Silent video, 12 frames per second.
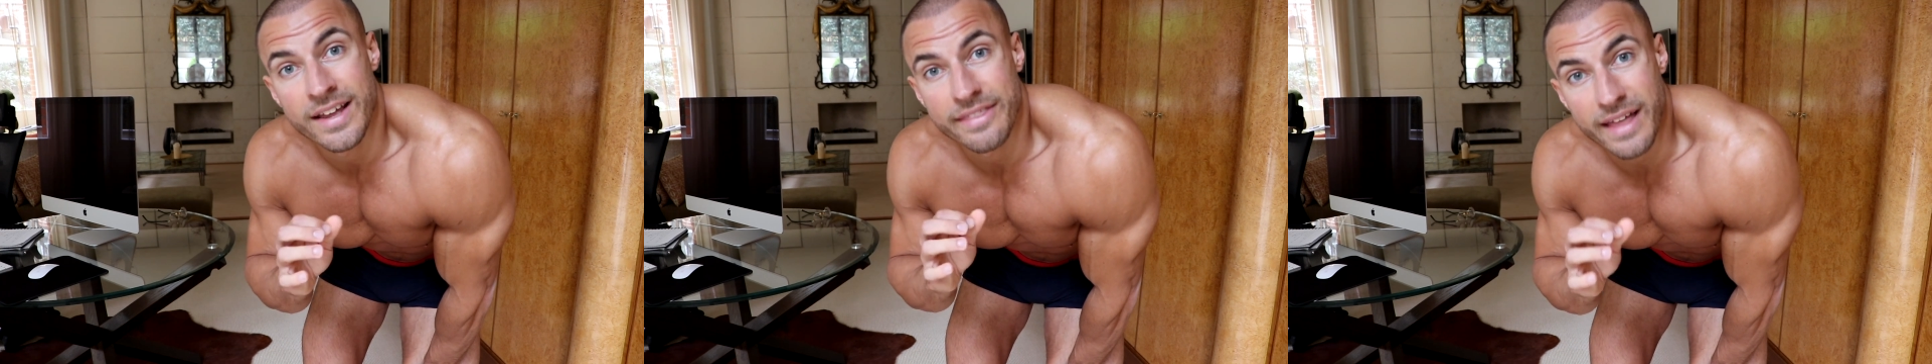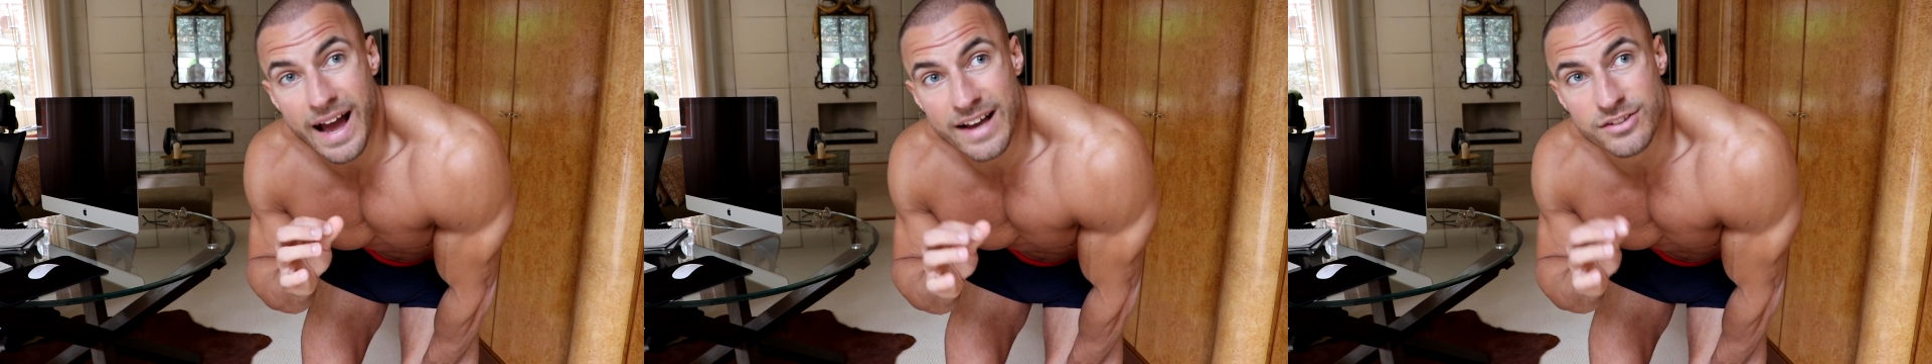
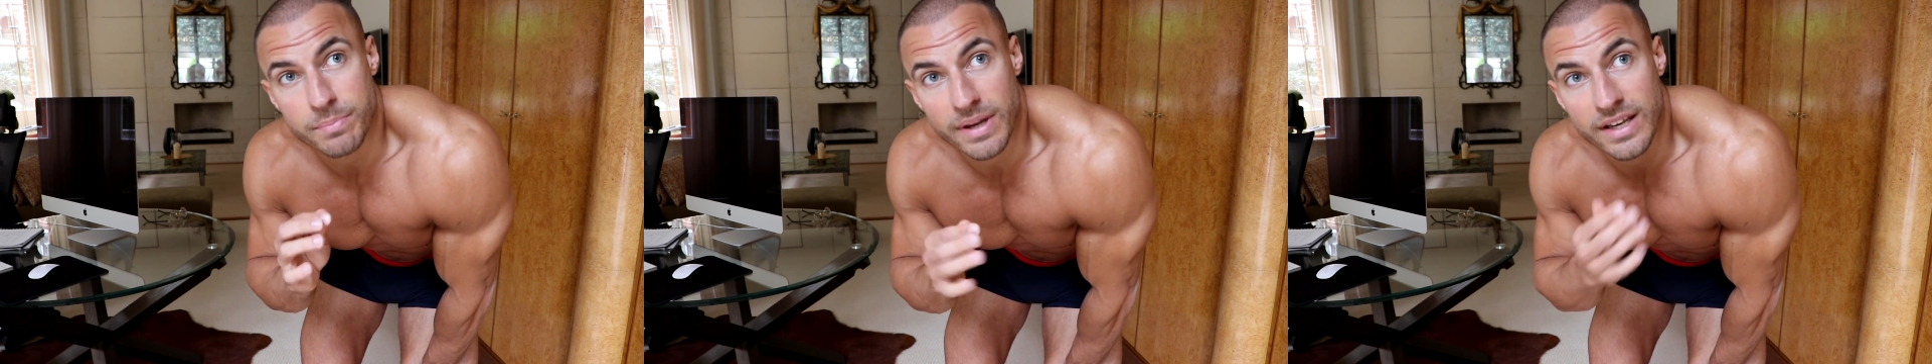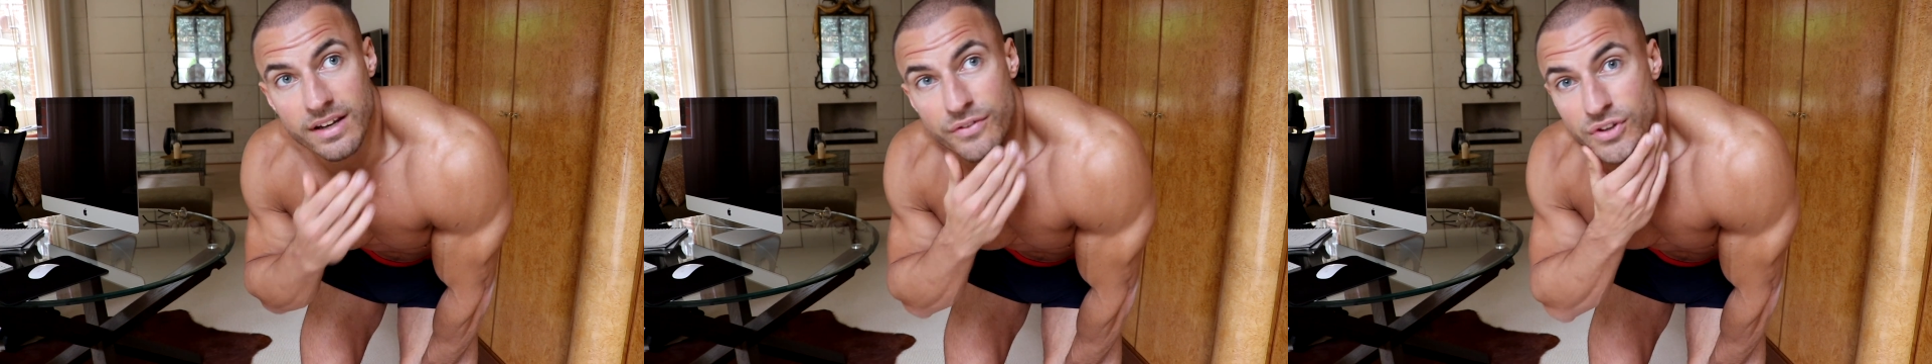there has
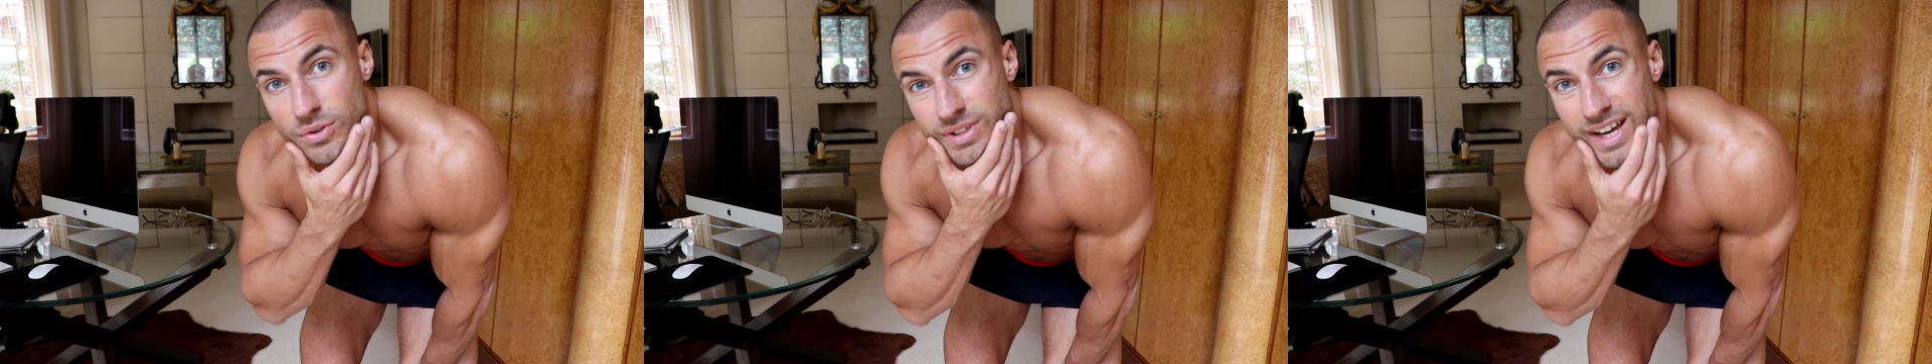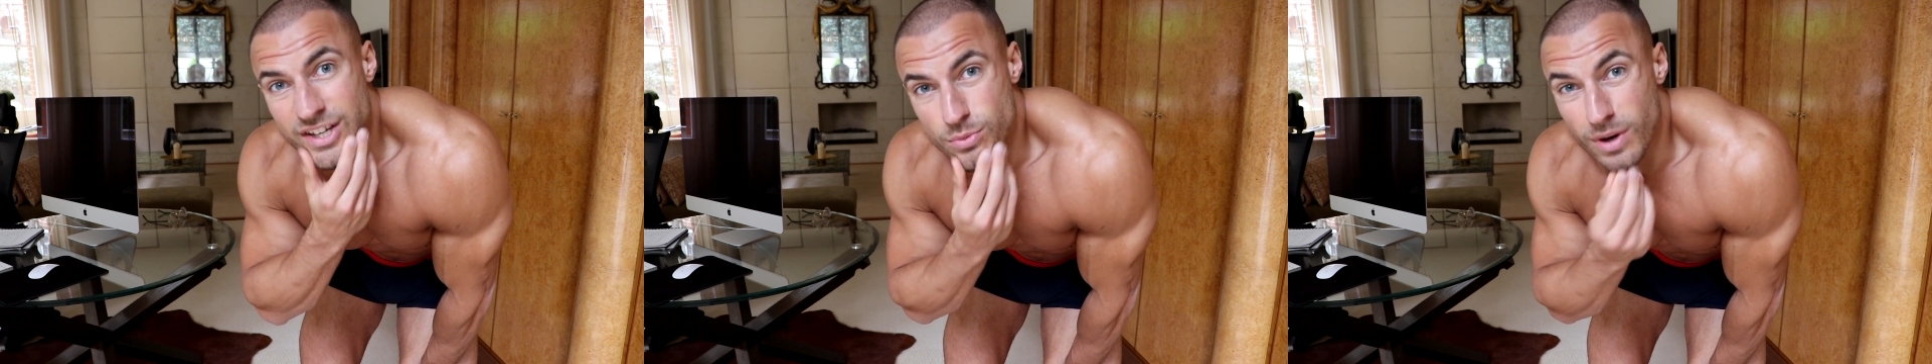been a few
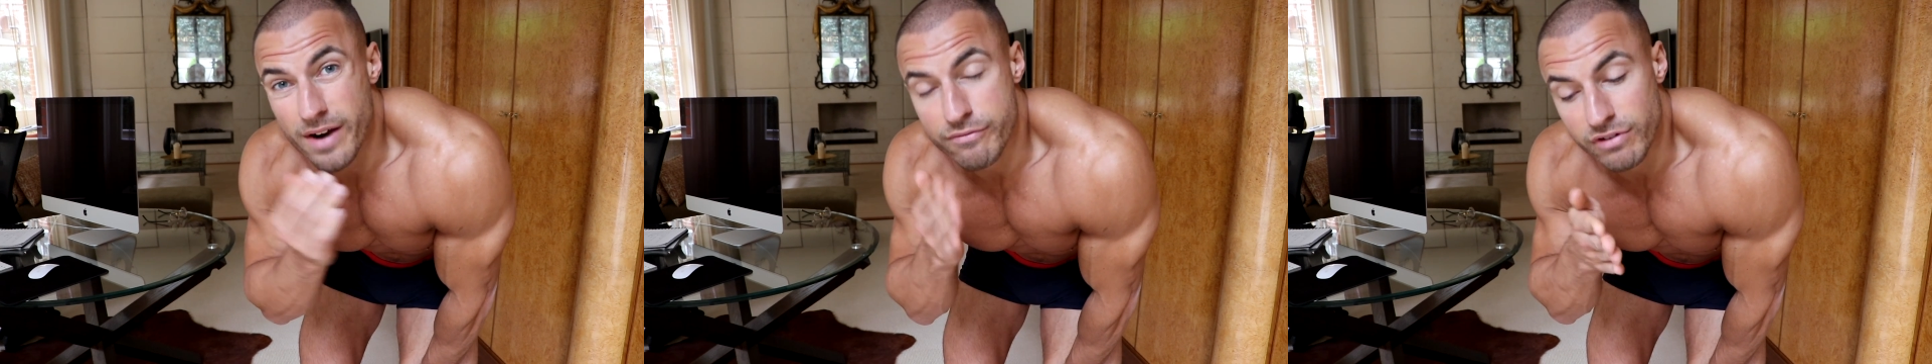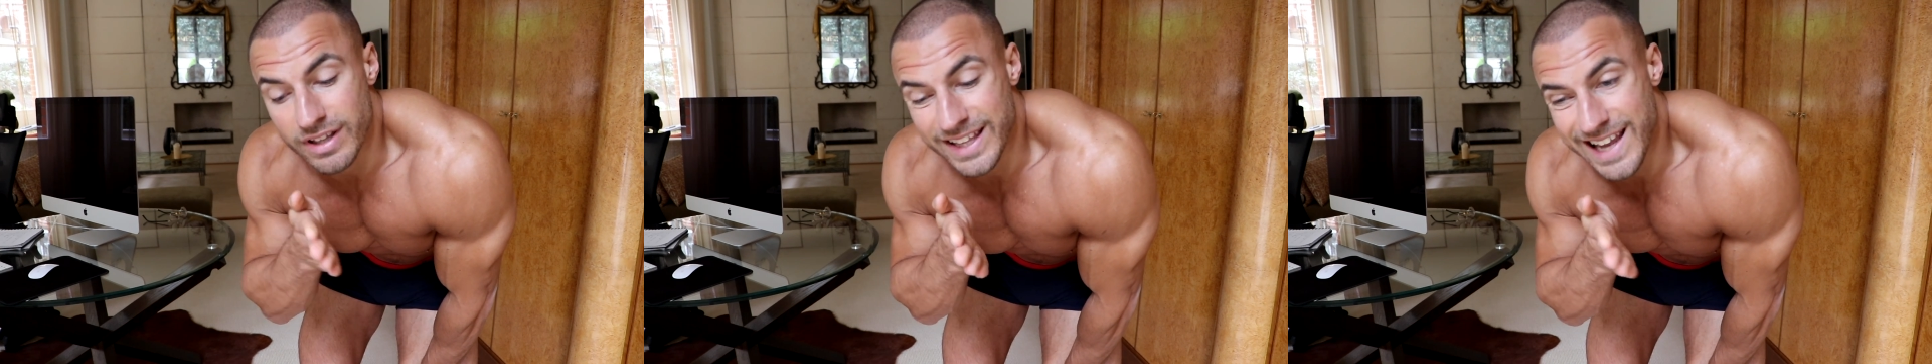days where
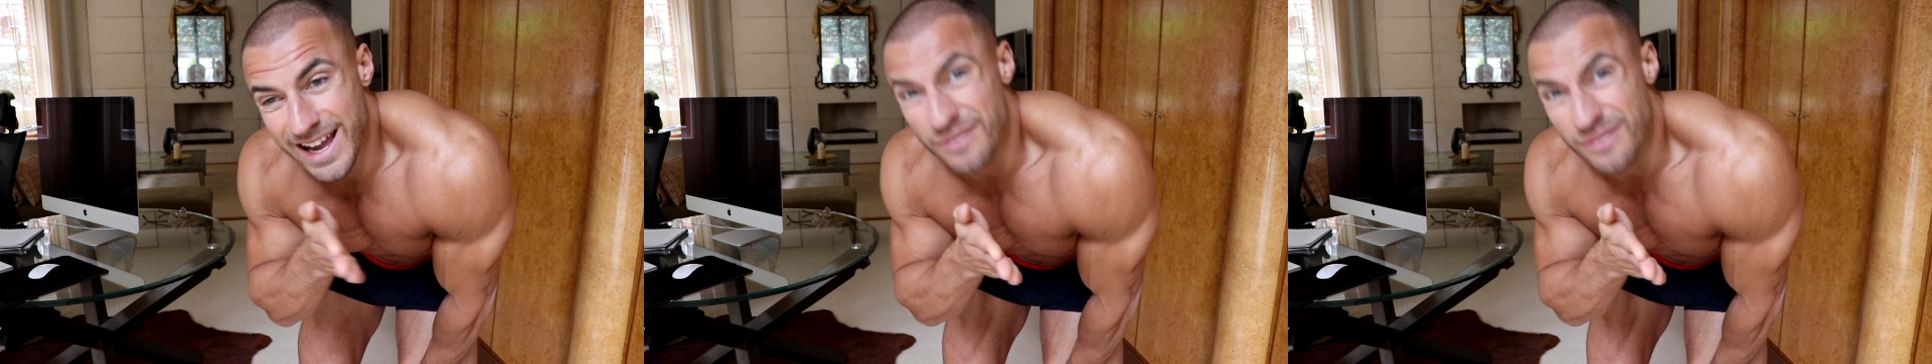I've really kind